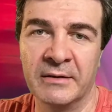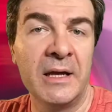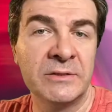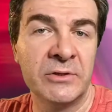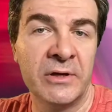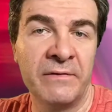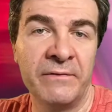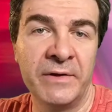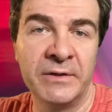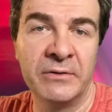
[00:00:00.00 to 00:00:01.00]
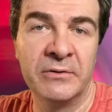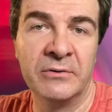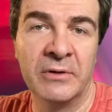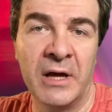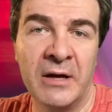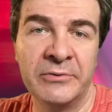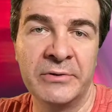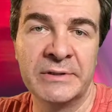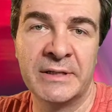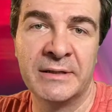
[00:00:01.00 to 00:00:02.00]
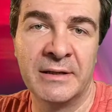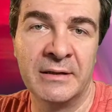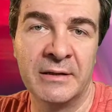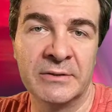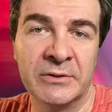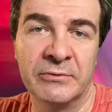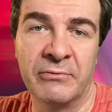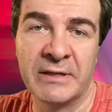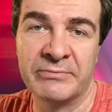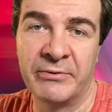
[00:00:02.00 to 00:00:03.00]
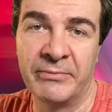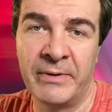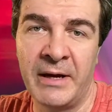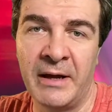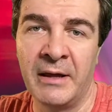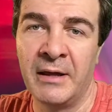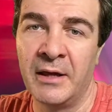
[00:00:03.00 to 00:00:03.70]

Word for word: I also have a video on how to install Cullings on a Raspberry Pi.